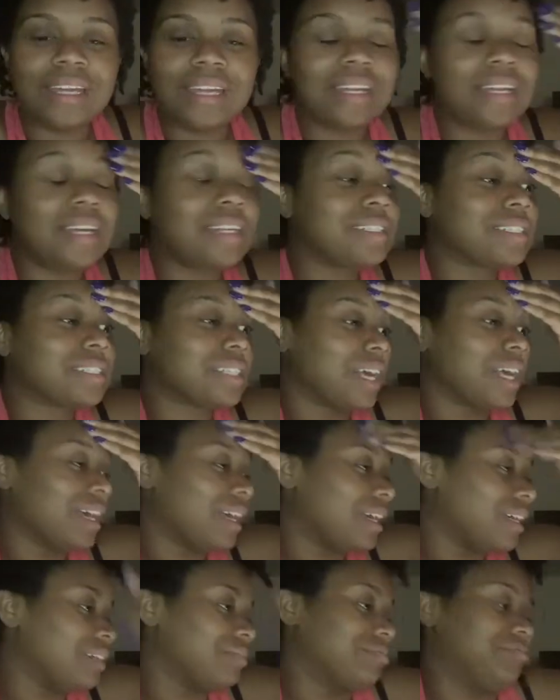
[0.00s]
And they just
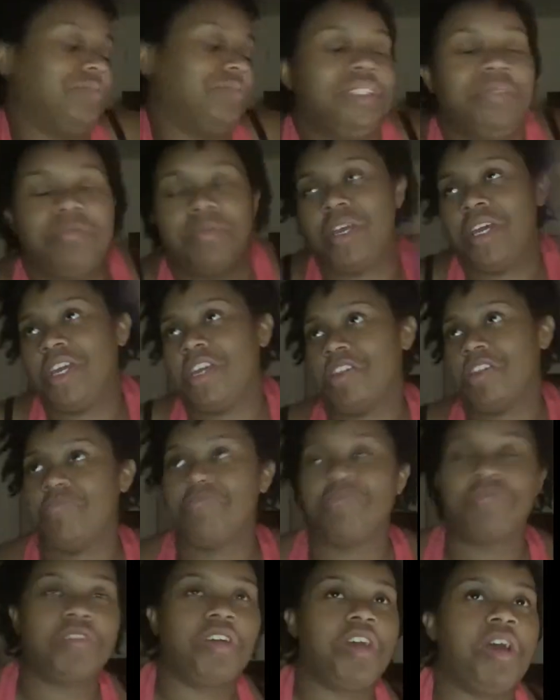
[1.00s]
like, man,
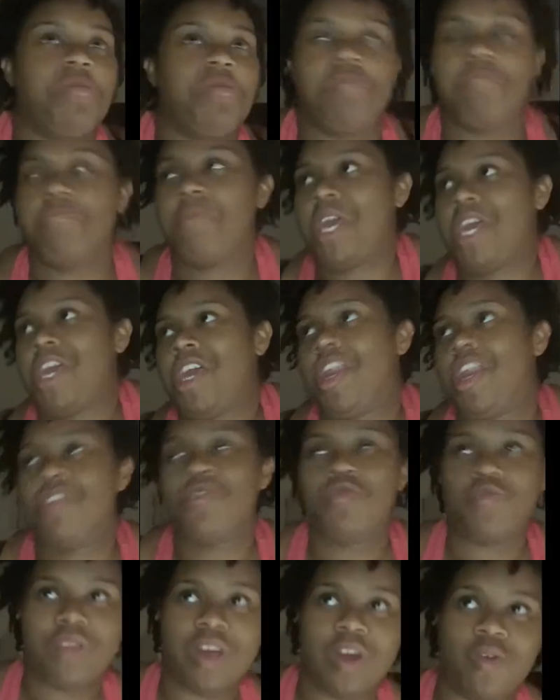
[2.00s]
I'm a man. I
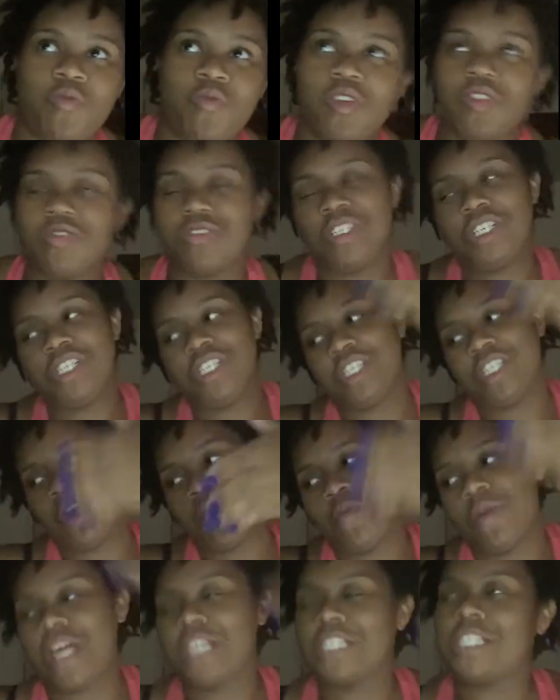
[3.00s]
do what I want. She say
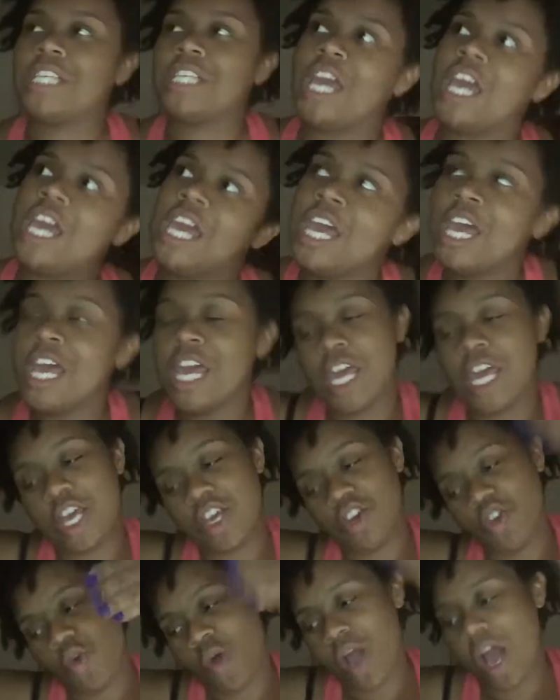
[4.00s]
what I say. It
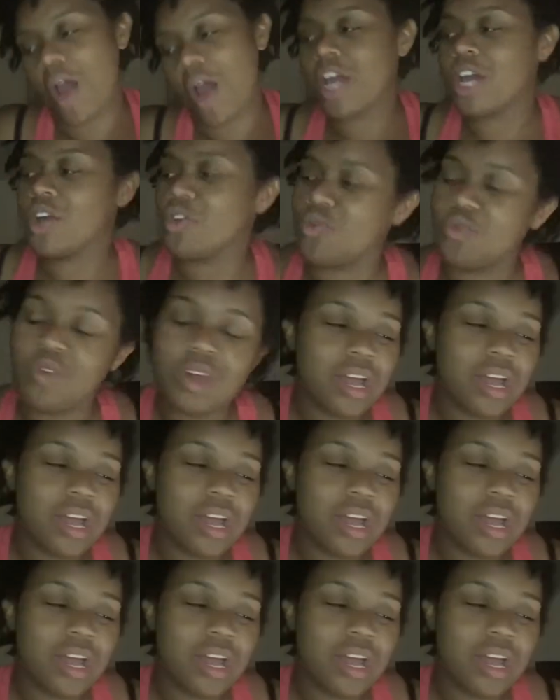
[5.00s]
go how it go.